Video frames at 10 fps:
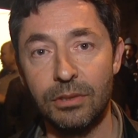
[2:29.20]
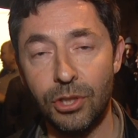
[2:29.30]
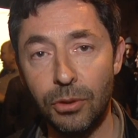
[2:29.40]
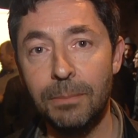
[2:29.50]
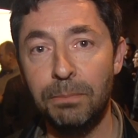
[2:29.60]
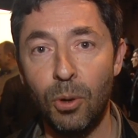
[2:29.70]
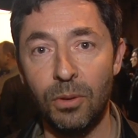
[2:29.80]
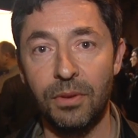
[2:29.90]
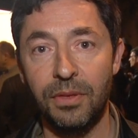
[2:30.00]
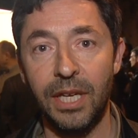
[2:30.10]
two
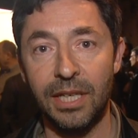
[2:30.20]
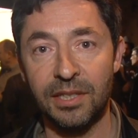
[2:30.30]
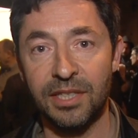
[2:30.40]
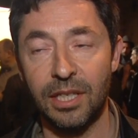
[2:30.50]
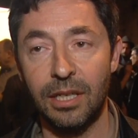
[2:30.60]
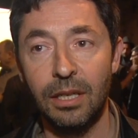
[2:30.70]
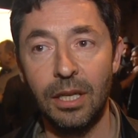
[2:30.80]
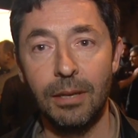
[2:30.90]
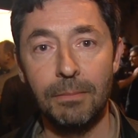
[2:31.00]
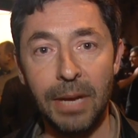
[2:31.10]
important things
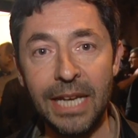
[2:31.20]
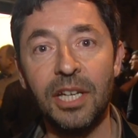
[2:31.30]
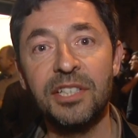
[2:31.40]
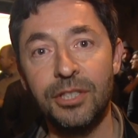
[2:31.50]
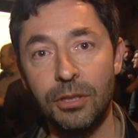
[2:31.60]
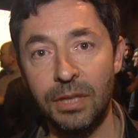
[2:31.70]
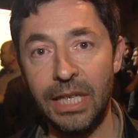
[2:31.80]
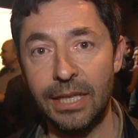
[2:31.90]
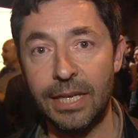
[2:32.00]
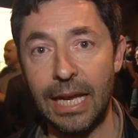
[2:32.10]
made us
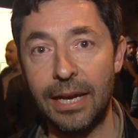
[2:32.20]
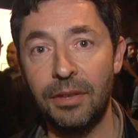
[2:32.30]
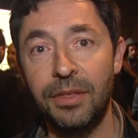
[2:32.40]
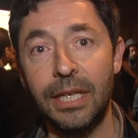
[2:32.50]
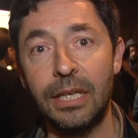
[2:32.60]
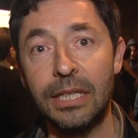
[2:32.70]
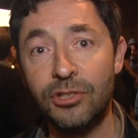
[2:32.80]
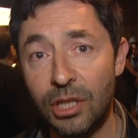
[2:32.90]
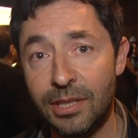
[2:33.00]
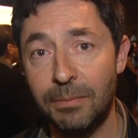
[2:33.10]
unique, and I think
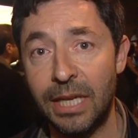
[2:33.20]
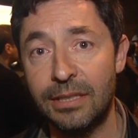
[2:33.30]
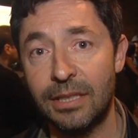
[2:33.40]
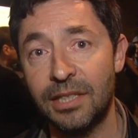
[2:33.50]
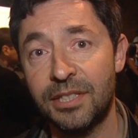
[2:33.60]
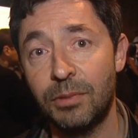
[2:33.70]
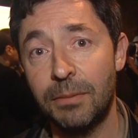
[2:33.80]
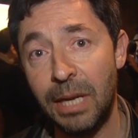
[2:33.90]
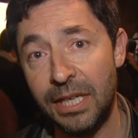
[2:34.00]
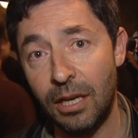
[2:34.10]
legitimated us
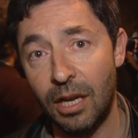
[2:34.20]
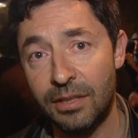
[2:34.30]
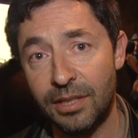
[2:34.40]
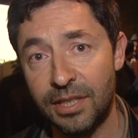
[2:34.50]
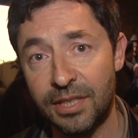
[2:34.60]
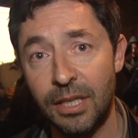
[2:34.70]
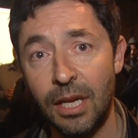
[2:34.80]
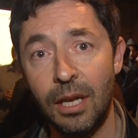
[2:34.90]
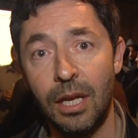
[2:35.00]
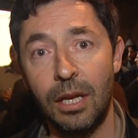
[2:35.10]
with many artists.
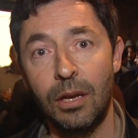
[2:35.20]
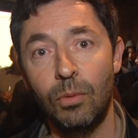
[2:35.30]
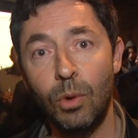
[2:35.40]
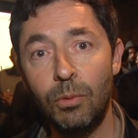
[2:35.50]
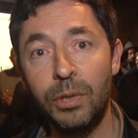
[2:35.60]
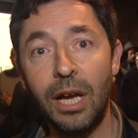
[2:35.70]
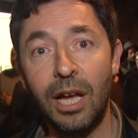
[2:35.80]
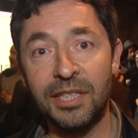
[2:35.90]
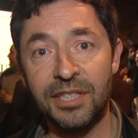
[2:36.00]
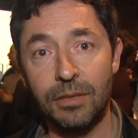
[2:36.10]
What we
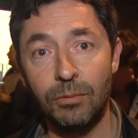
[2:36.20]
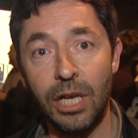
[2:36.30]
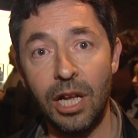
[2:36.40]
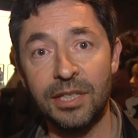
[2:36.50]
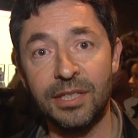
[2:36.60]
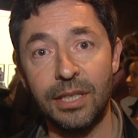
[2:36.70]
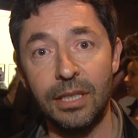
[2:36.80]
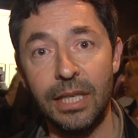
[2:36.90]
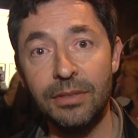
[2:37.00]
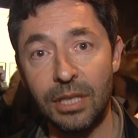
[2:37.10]
asked
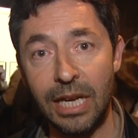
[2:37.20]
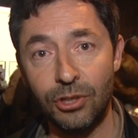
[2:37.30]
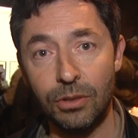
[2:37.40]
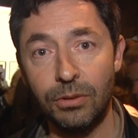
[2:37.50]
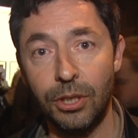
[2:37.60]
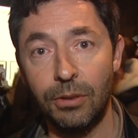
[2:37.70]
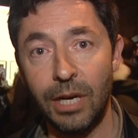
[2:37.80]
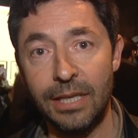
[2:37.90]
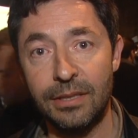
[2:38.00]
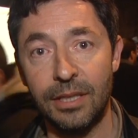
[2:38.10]
international
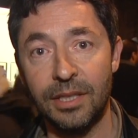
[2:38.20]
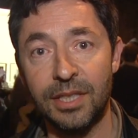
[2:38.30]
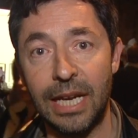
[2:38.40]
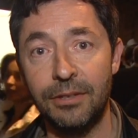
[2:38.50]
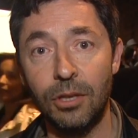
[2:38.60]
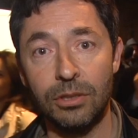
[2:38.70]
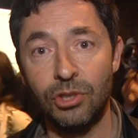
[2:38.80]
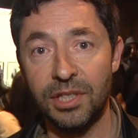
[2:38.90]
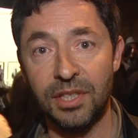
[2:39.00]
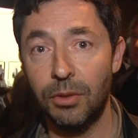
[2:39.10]
curators, and not
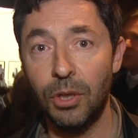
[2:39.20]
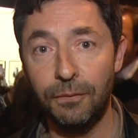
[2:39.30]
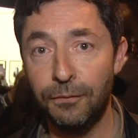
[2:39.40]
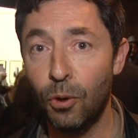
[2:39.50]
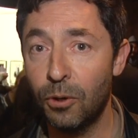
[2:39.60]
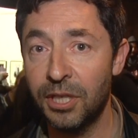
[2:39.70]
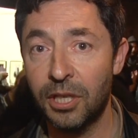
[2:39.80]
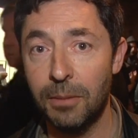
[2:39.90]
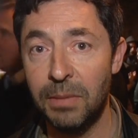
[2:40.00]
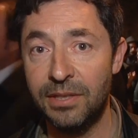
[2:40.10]
just 3 or 4 in a
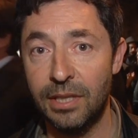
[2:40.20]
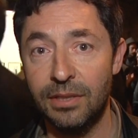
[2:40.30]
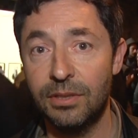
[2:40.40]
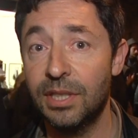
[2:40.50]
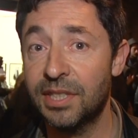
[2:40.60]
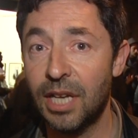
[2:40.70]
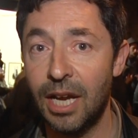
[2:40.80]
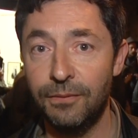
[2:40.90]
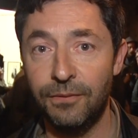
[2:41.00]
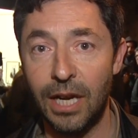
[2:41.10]
committee to
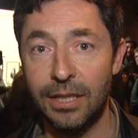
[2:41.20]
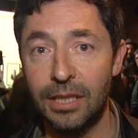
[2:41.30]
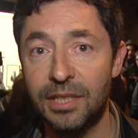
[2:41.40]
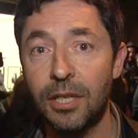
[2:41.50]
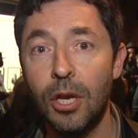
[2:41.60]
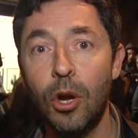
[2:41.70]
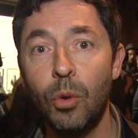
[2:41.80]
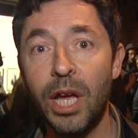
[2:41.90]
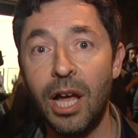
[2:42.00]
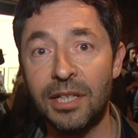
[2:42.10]
decide finalists.
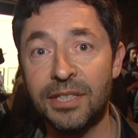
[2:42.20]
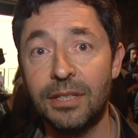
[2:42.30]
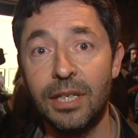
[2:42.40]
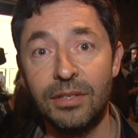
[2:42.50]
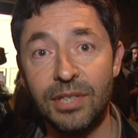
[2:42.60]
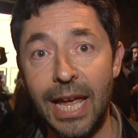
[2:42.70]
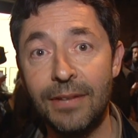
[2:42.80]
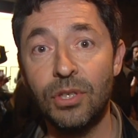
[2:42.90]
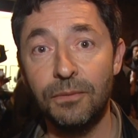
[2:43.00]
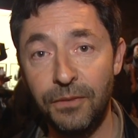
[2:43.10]
We asked
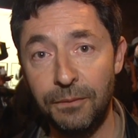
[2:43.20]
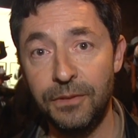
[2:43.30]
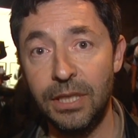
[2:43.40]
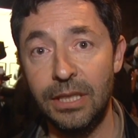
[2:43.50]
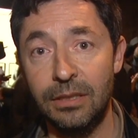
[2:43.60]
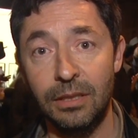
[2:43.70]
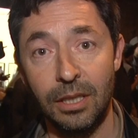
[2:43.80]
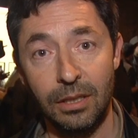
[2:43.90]
10 to 15